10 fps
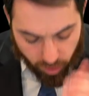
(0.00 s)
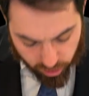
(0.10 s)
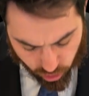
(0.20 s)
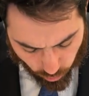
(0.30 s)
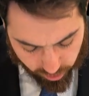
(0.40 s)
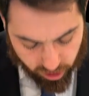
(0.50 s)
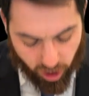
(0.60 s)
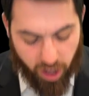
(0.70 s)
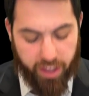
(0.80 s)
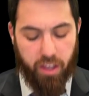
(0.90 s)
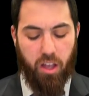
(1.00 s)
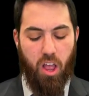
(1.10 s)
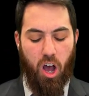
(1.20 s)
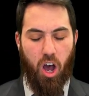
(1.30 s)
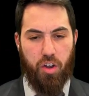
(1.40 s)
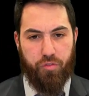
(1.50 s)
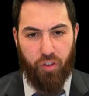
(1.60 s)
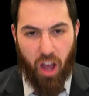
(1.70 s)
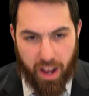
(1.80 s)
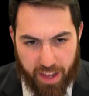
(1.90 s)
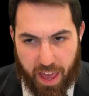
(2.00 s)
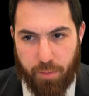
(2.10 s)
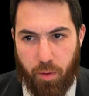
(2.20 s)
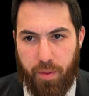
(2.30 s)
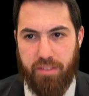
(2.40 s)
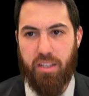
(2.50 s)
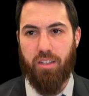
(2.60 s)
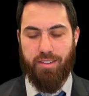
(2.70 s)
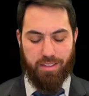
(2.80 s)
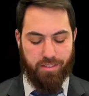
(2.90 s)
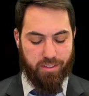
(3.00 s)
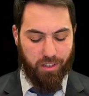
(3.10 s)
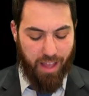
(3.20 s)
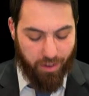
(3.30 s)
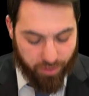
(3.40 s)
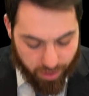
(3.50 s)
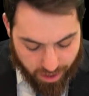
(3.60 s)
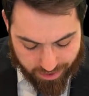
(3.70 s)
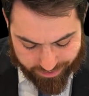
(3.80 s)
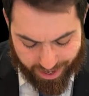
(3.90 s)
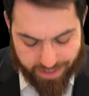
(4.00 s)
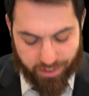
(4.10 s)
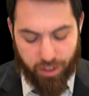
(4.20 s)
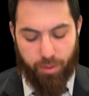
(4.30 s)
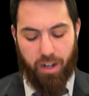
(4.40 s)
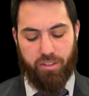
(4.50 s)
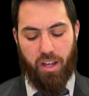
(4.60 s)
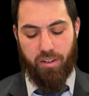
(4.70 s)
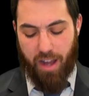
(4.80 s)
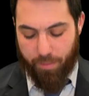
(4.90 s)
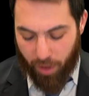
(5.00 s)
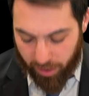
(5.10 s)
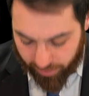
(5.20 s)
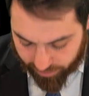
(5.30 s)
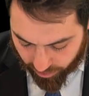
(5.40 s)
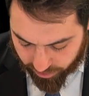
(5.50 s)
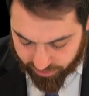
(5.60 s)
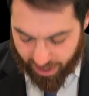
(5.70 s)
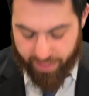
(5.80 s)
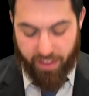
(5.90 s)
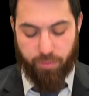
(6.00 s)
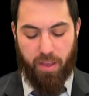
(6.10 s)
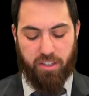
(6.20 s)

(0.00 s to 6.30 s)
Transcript: to a guy on Friday, but Beisel says it's allowed. Says the Gemara Tanur Rabbana, let's understand this.